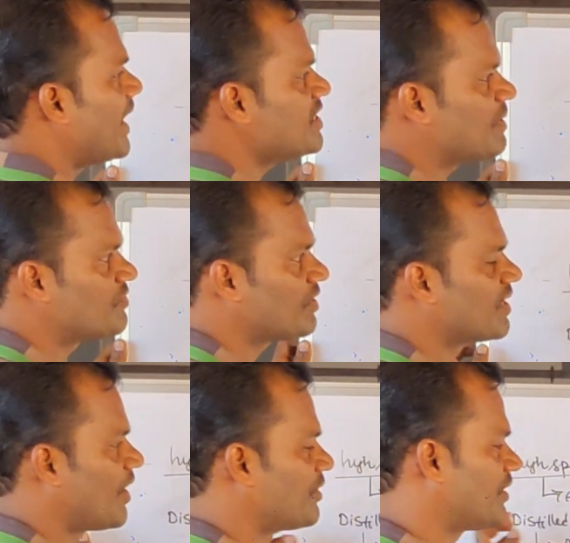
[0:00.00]
high
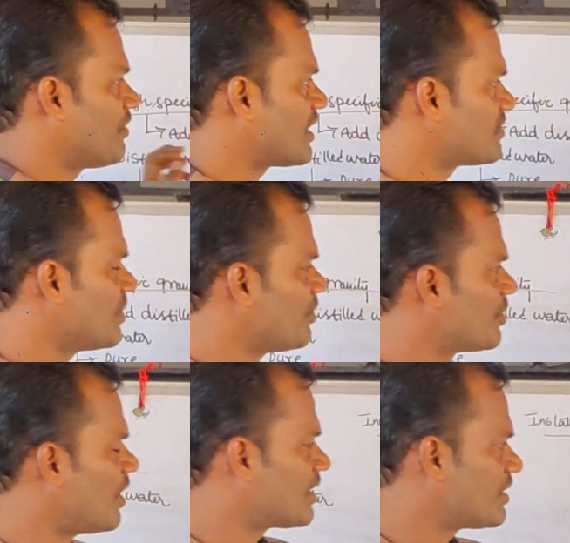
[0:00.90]
specific gravity. For example,
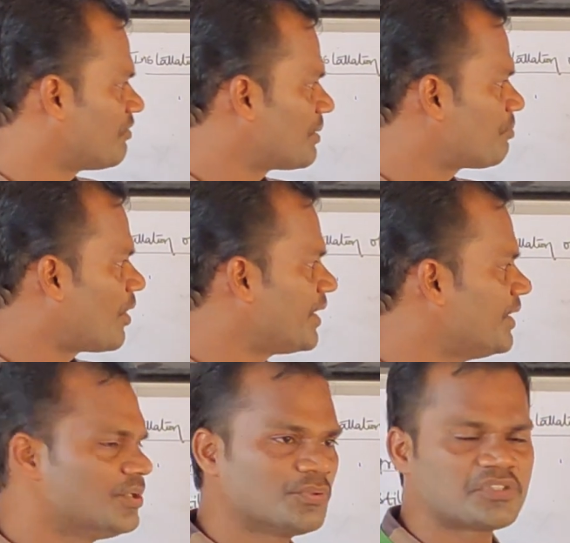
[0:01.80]
you got
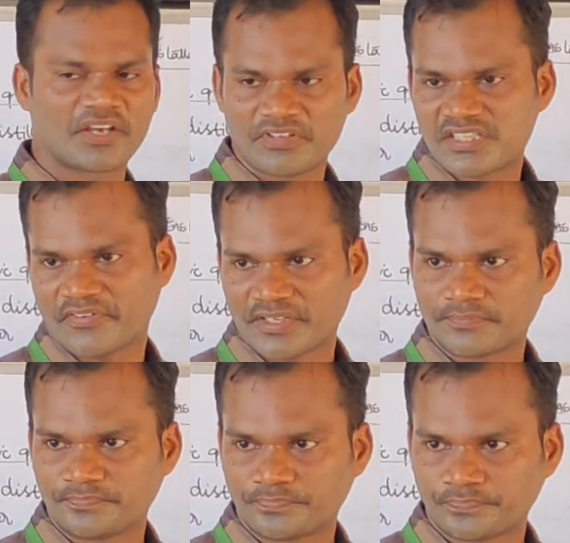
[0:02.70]

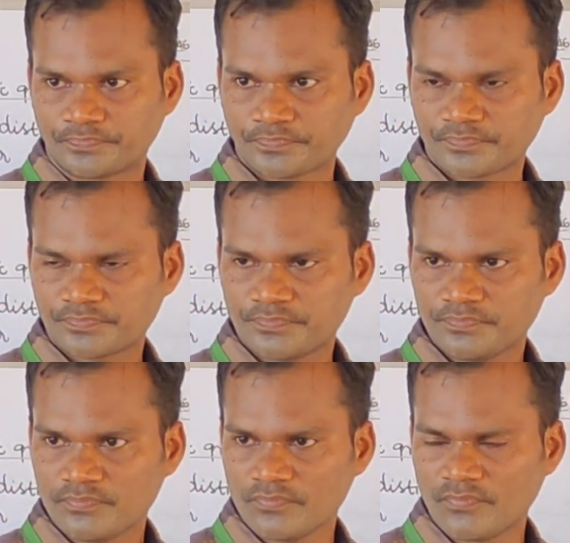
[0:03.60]
1.277.
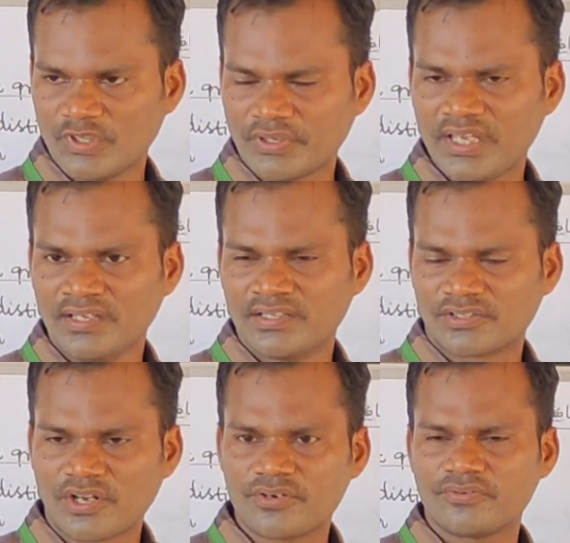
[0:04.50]
Okay.
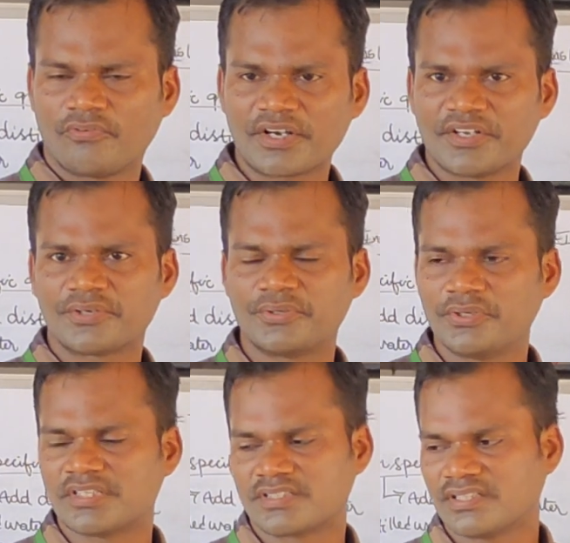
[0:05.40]
Now what you have to
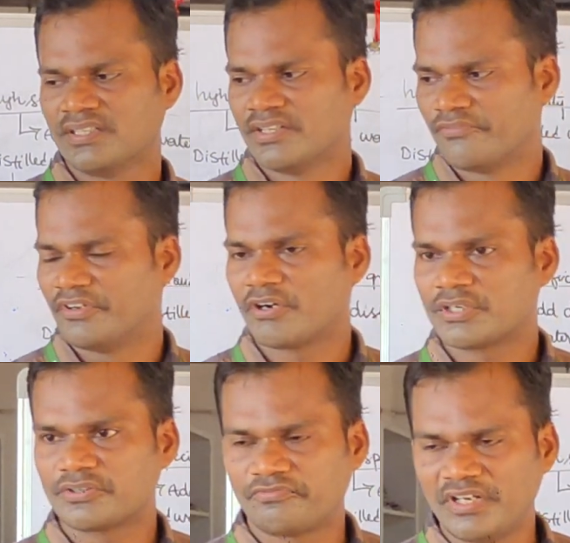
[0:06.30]
do is we
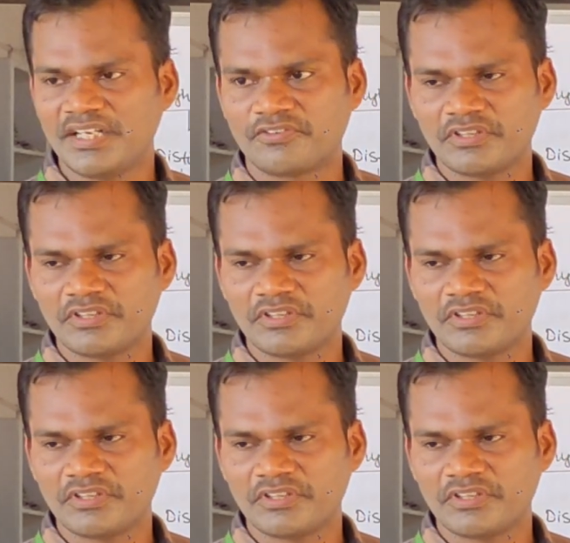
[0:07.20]
want to fill